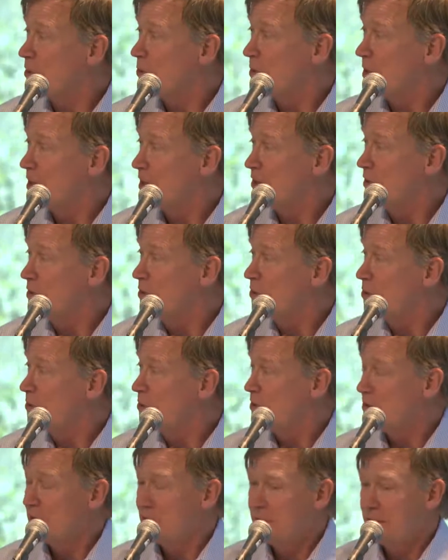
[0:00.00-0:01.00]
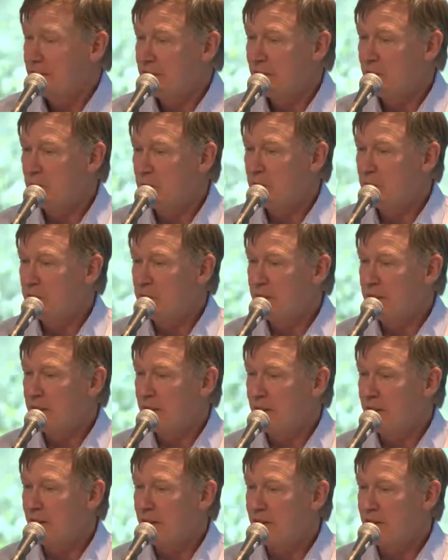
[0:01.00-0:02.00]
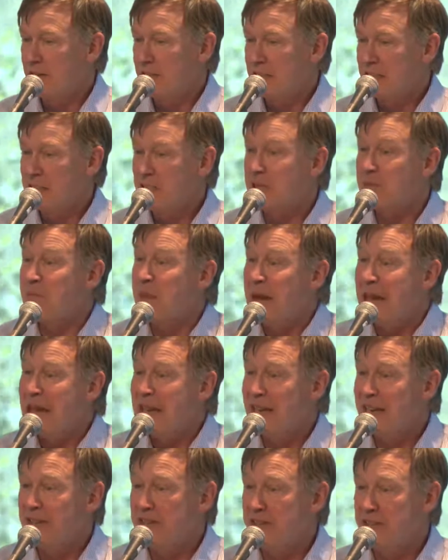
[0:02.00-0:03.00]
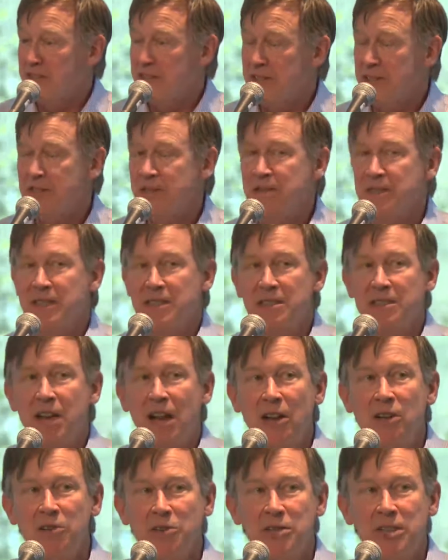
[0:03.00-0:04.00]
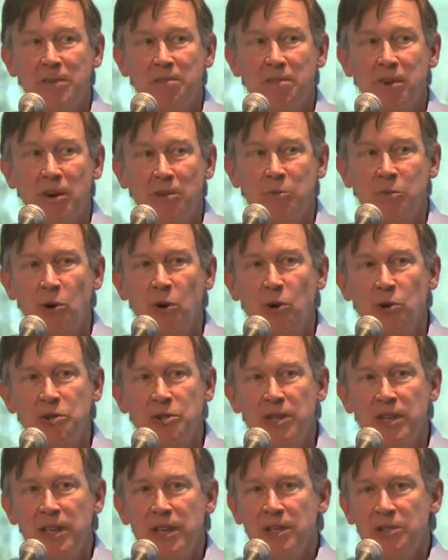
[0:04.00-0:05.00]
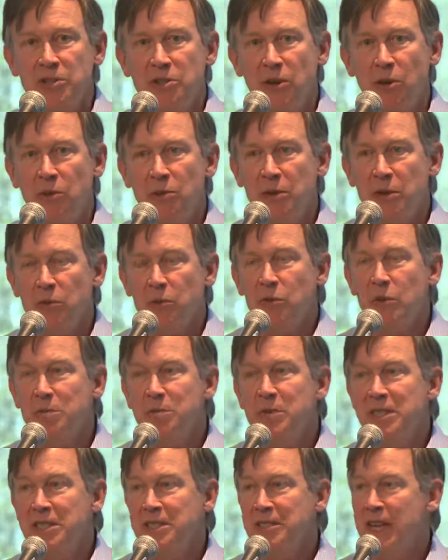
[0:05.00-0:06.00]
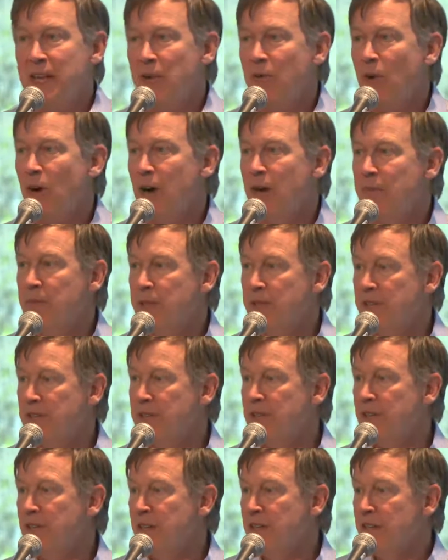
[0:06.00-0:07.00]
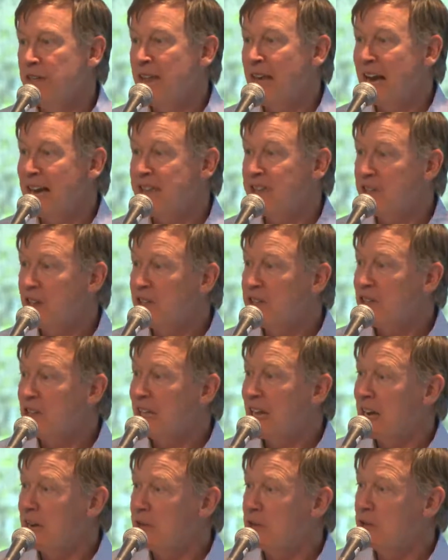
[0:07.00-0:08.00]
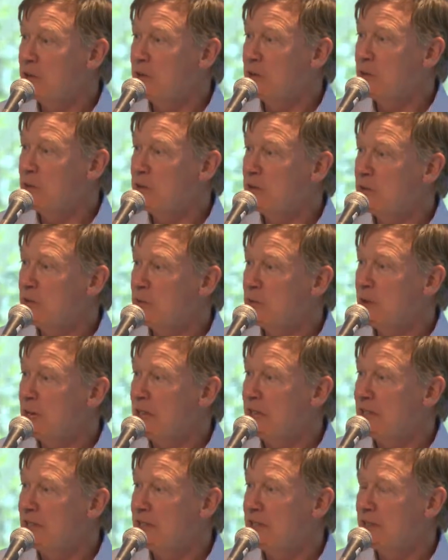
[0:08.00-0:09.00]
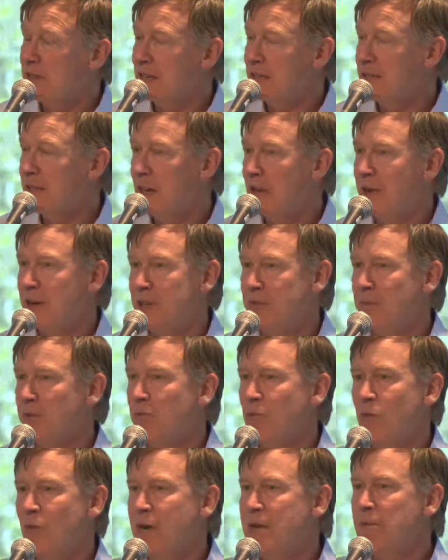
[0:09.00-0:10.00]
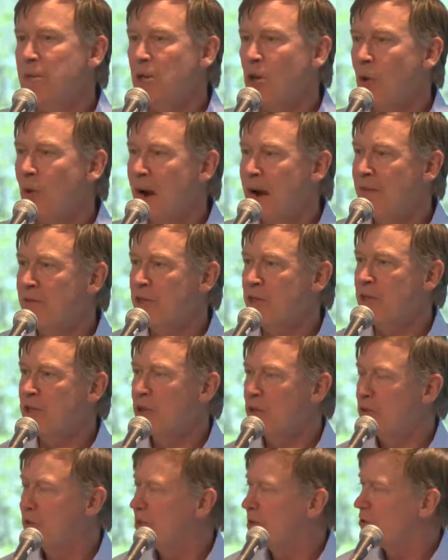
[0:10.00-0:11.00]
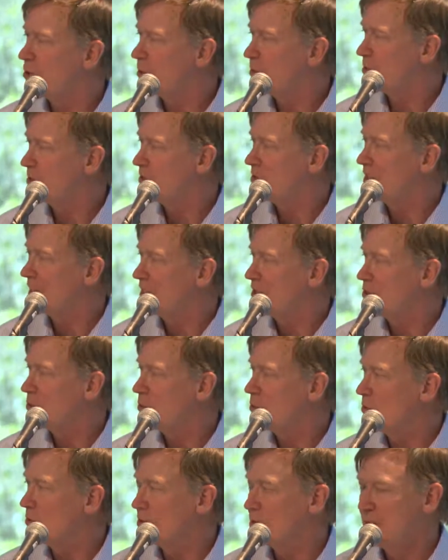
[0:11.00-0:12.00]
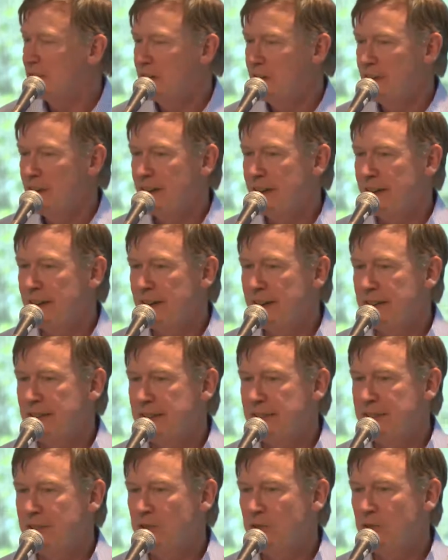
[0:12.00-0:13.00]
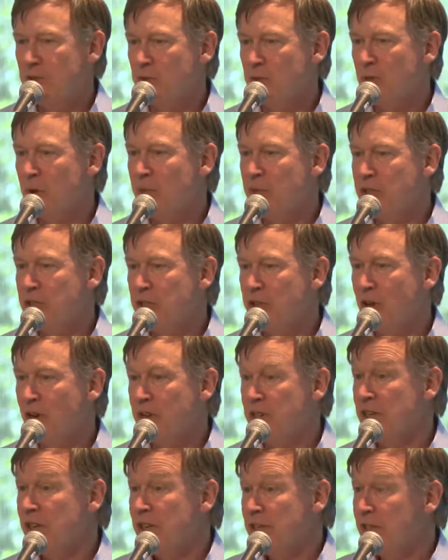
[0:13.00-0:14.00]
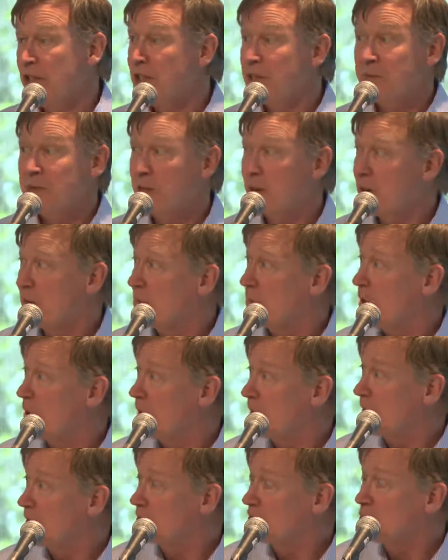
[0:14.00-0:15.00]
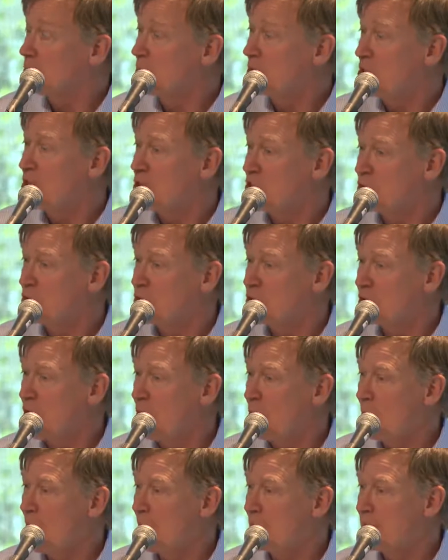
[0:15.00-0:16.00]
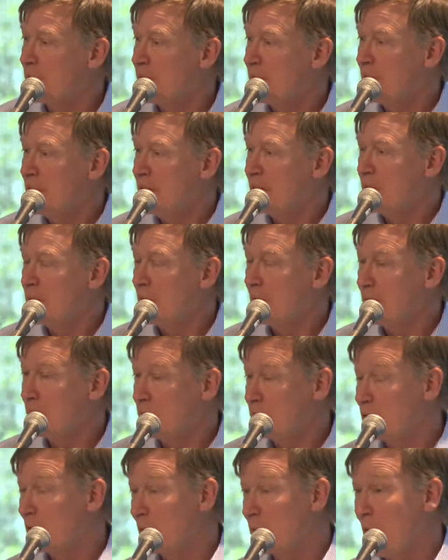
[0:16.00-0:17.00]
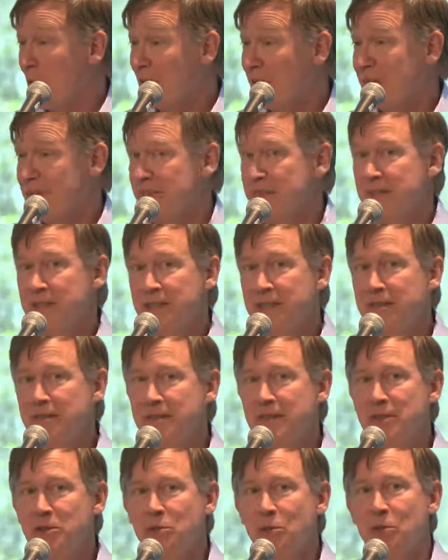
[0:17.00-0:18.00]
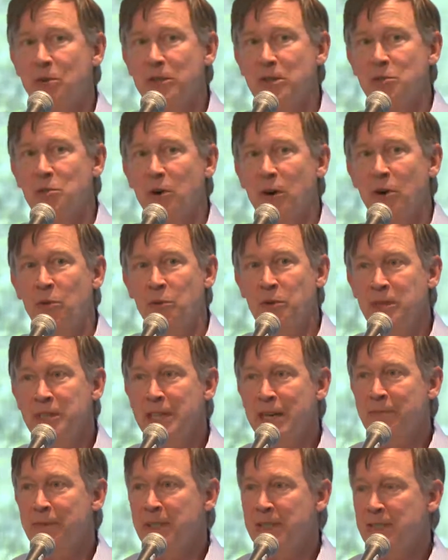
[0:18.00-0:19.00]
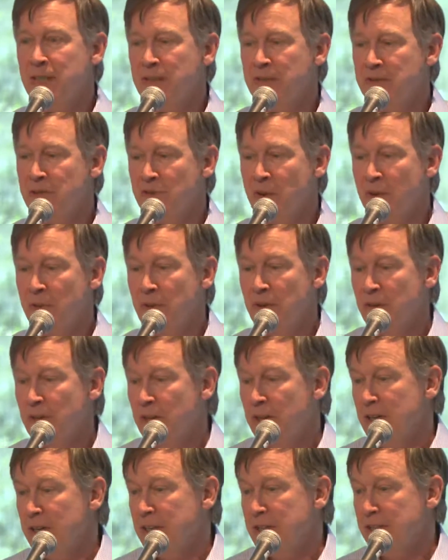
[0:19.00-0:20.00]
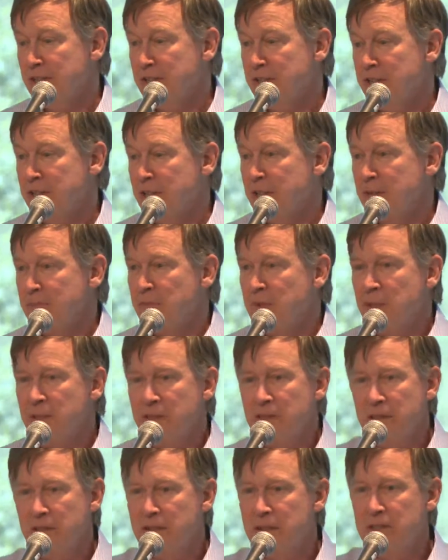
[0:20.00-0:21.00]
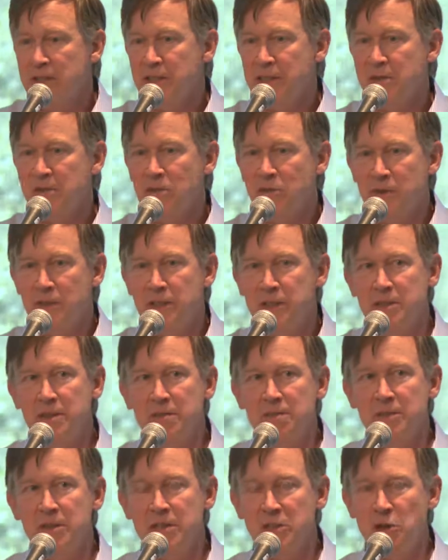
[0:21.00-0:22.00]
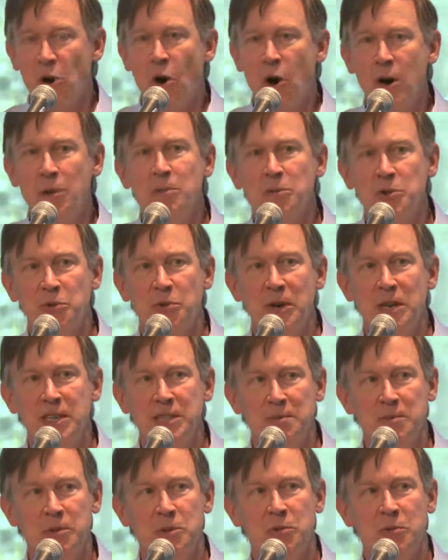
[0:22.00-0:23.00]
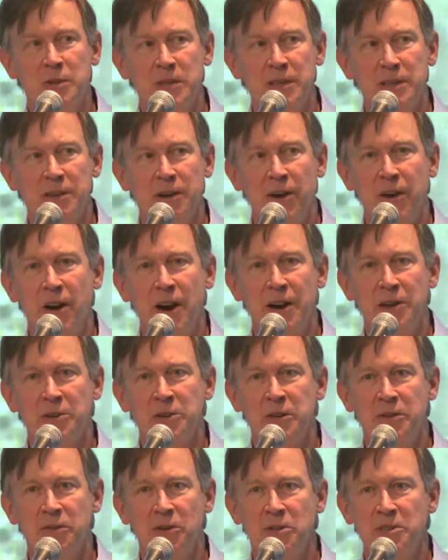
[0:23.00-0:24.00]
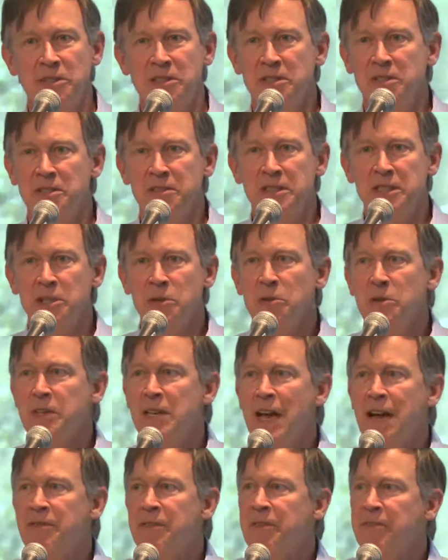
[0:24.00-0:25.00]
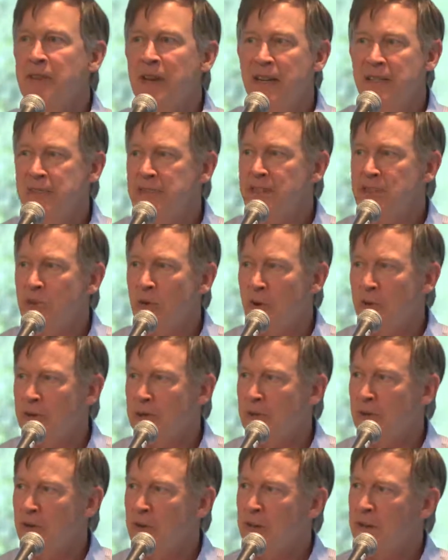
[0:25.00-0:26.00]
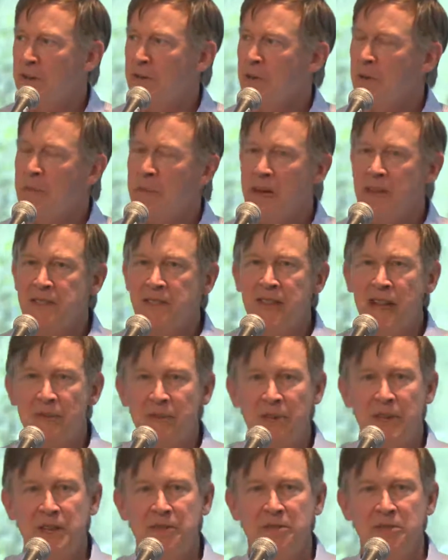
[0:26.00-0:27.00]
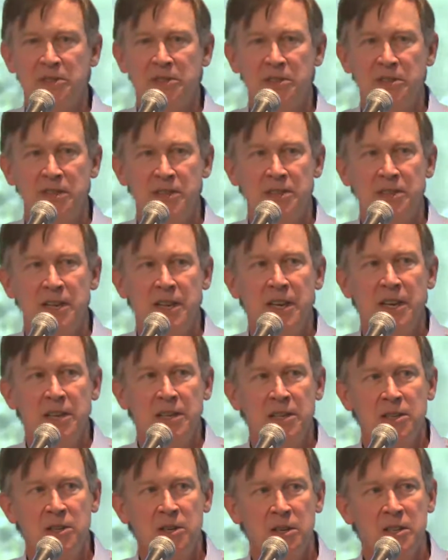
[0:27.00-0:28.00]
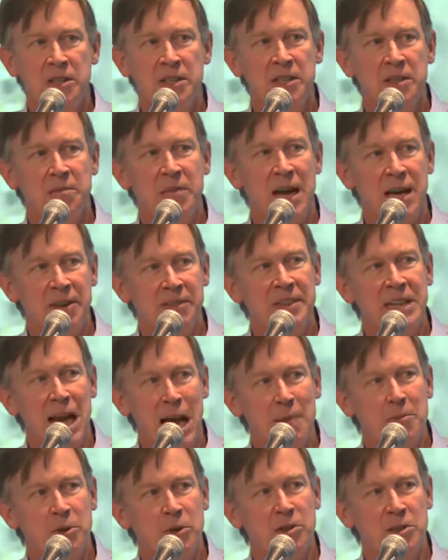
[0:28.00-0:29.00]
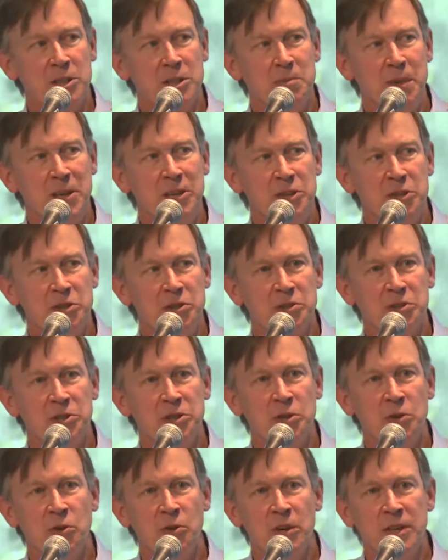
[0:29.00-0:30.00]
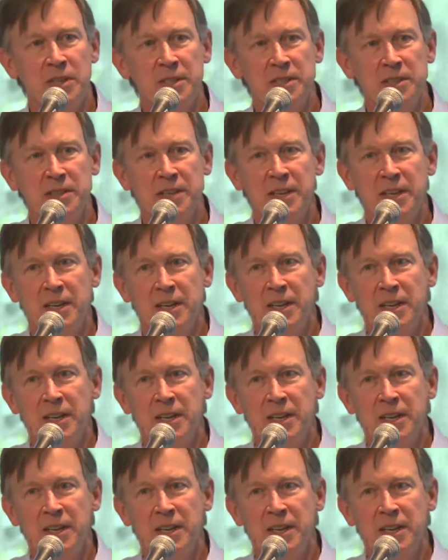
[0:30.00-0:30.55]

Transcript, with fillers: that we can use that would uh, expand this, this scholarship approach so that it would be statewide? Because that does allow you to, to raise, and Colorado's way below average in, ter in terms of state schools, uh, in terms of what we charge. Doesn't mean our, our tuition should go up. You know, part of it, this, this is where I'll really get myself in trouble, is there's this this this arms race between our higher universities to see who can have the fanciest dormitory or the best athletic facilities. You look at the amount of capital expenditures that are going to.